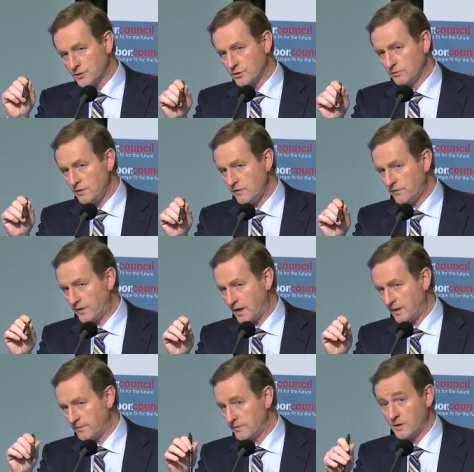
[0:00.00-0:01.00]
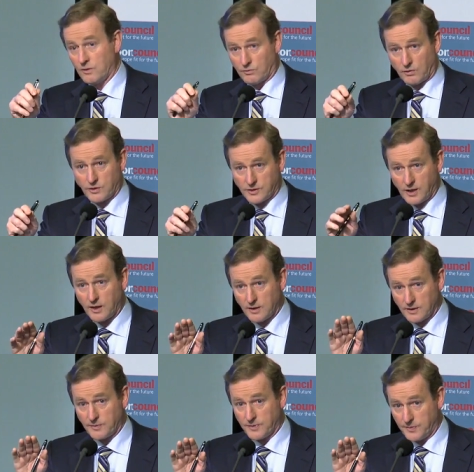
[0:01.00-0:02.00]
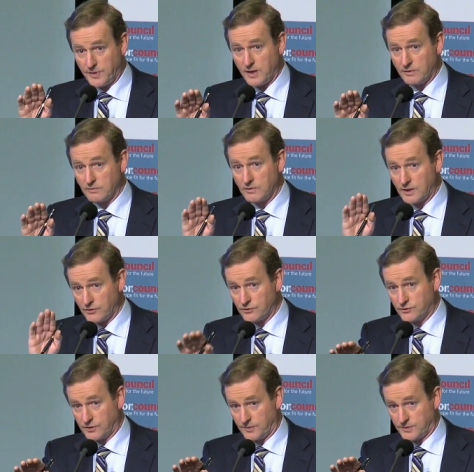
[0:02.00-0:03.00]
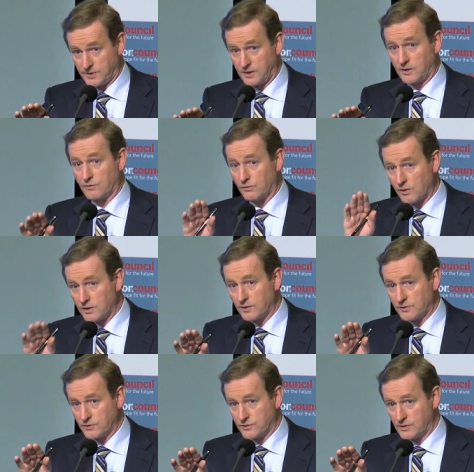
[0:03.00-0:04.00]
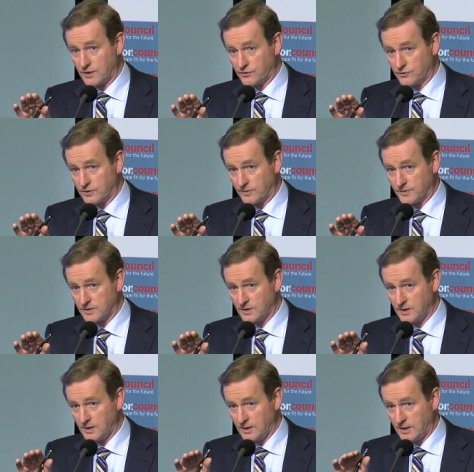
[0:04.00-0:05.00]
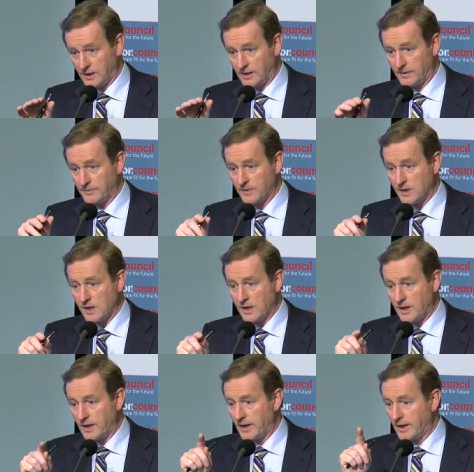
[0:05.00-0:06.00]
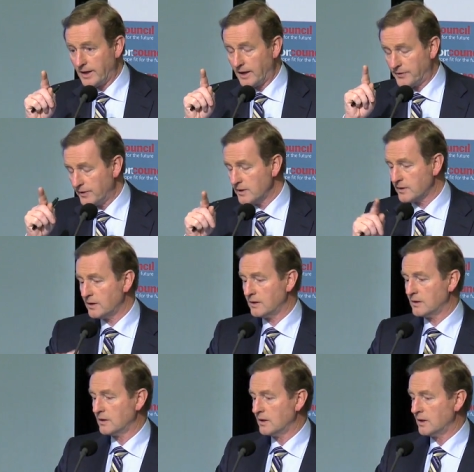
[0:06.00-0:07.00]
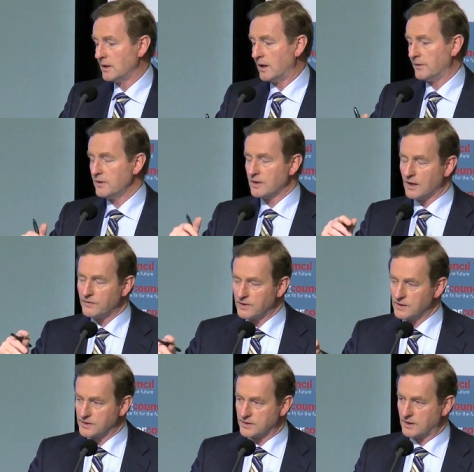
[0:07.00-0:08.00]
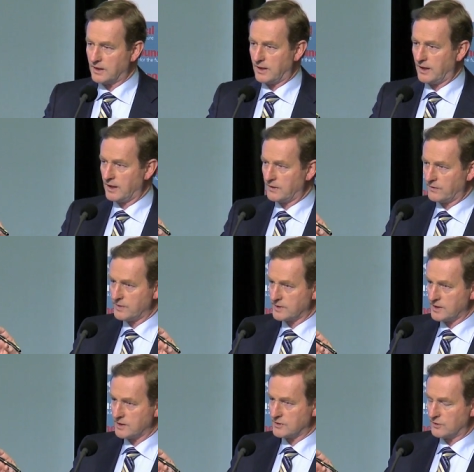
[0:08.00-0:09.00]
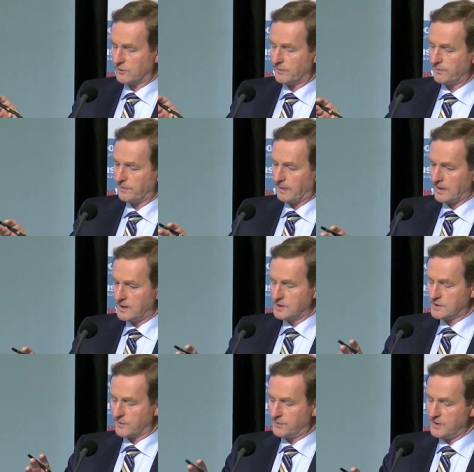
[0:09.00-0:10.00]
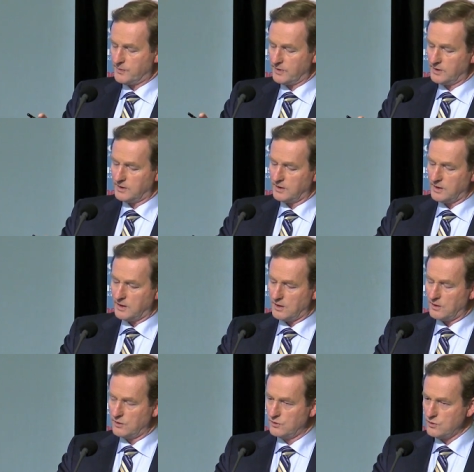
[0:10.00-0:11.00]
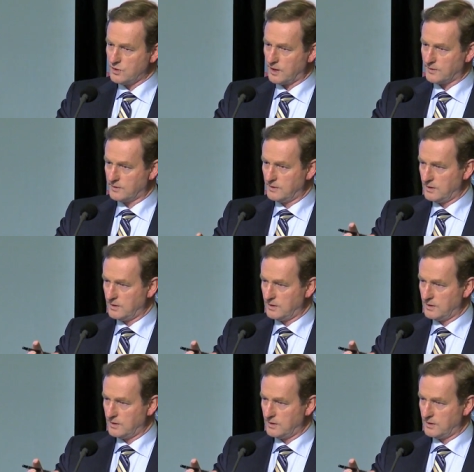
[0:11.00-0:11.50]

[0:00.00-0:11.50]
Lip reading: So we've worked hard at preparing relationships and at working at those relationships. I think the evidence, Anne, if I may say so, is that people look at